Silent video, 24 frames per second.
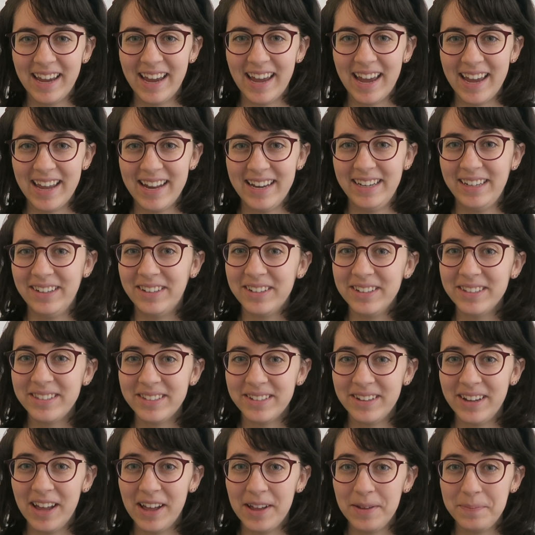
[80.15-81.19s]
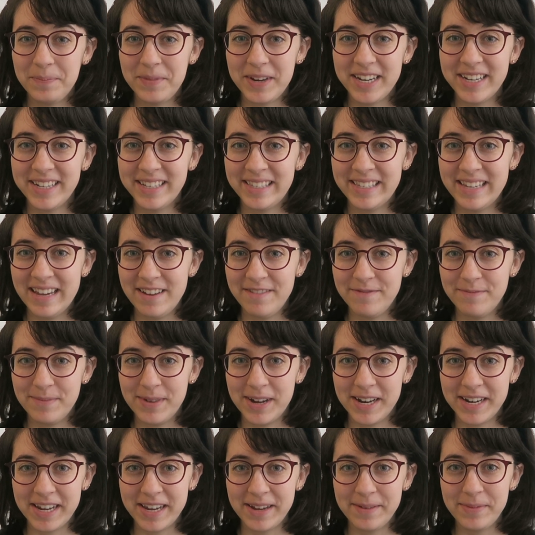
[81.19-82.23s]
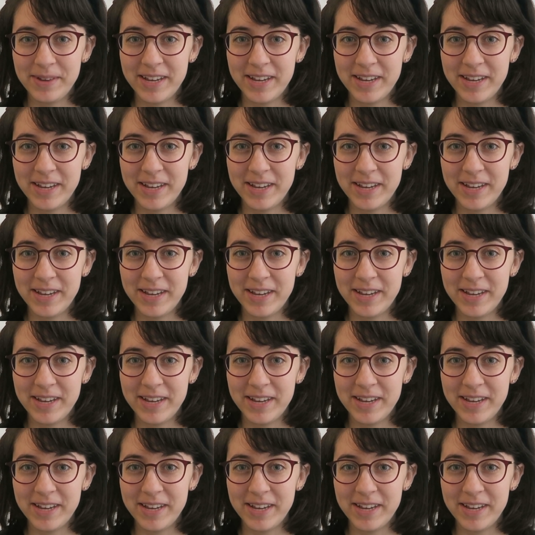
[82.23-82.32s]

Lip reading: and it also helped me to save money